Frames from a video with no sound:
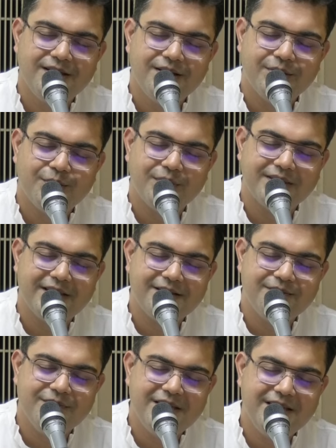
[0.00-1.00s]
What that
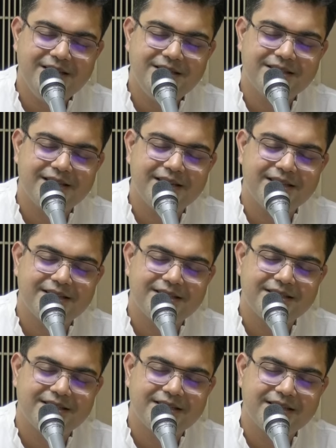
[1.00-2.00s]
means
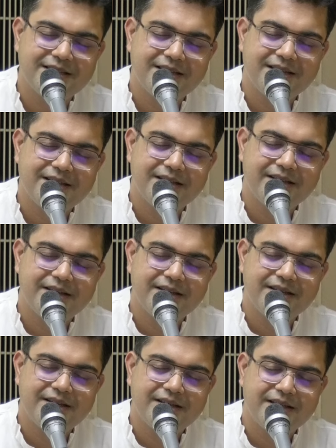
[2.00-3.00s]
is
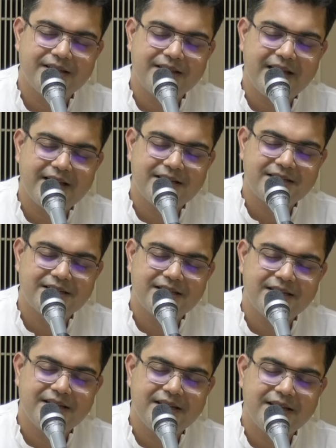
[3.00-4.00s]
that
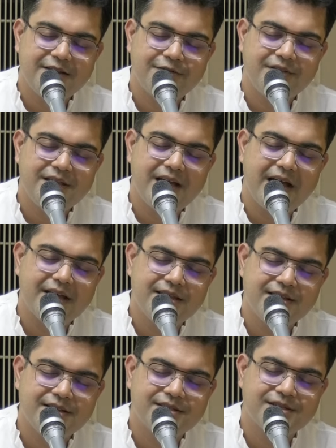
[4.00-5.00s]
if the
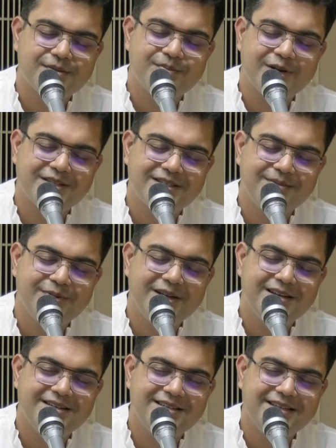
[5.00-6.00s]
highest
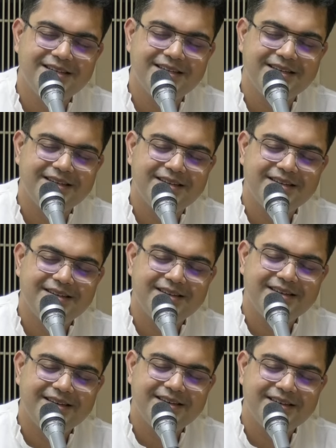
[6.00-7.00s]
possibility
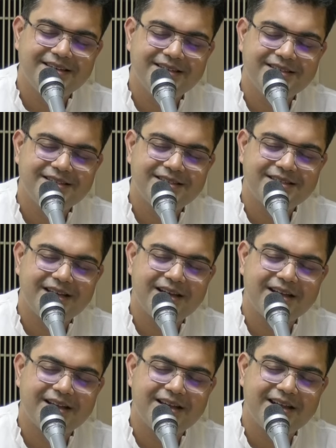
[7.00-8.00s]
is a
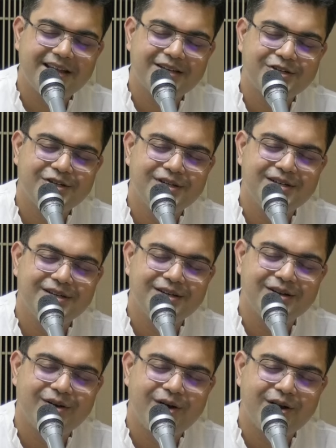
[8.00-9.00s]

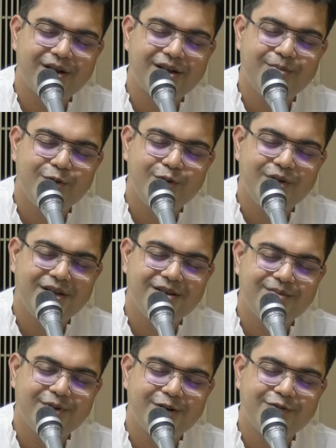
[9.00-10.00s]
connection or a
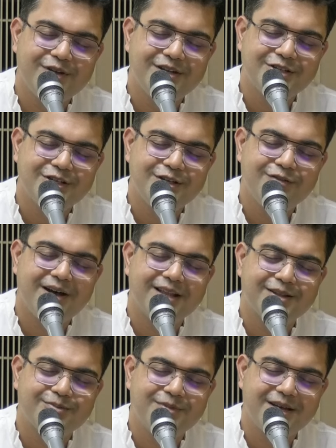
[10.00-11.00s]
communion between
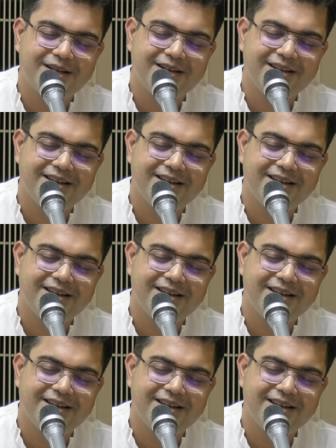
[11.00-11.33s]
Jivatman